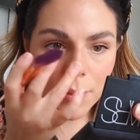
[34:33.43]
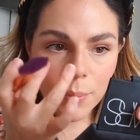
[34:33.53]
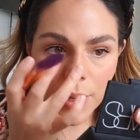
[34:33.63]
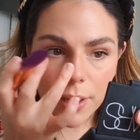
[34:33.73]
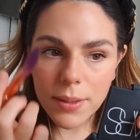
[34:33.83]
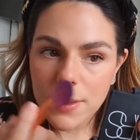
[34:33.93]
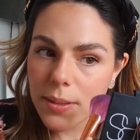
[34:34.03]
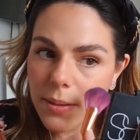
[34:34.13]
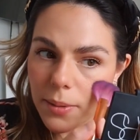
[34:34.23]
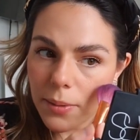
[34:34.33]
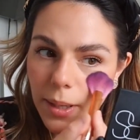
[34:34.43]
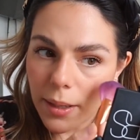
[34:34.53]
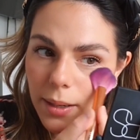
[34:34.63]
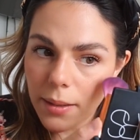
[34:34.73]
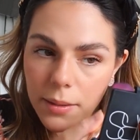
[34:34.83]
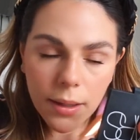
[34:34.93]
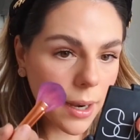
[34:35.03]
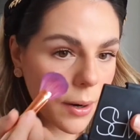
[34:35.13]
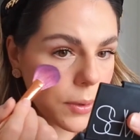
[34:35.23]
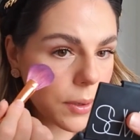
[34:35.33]
But it's still like
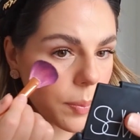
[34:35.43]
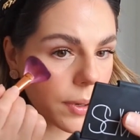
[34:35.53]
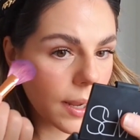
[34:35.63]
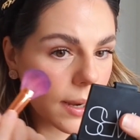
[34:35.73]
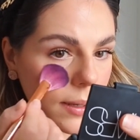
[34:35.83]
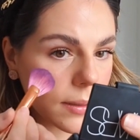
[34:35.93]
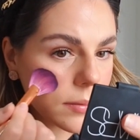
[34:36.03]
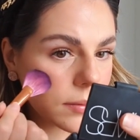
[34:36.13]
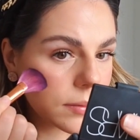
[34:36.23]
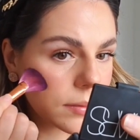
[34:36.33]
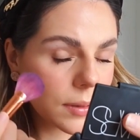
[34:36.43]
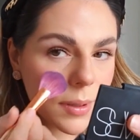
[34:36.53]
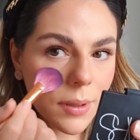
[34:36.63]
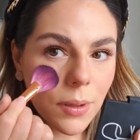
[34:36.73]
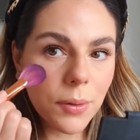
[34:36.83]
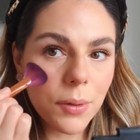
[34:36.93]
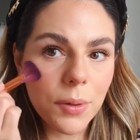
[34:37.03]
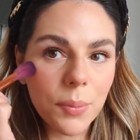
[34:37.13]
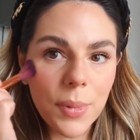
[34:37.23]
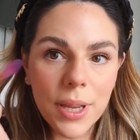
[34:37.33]
how you apply all
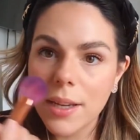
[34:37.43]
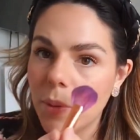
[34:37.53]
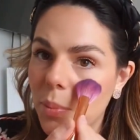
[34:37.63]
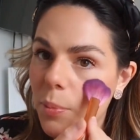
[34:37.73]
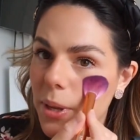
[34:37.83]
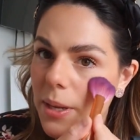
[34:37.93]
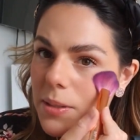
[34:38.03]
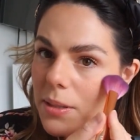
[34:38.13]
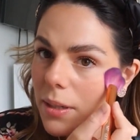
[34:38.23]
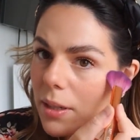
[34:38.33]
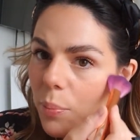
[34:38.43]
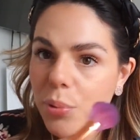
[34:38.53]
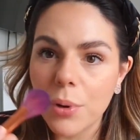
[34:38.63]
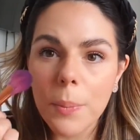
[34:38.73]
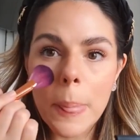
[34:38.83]
your makeup base like a pro.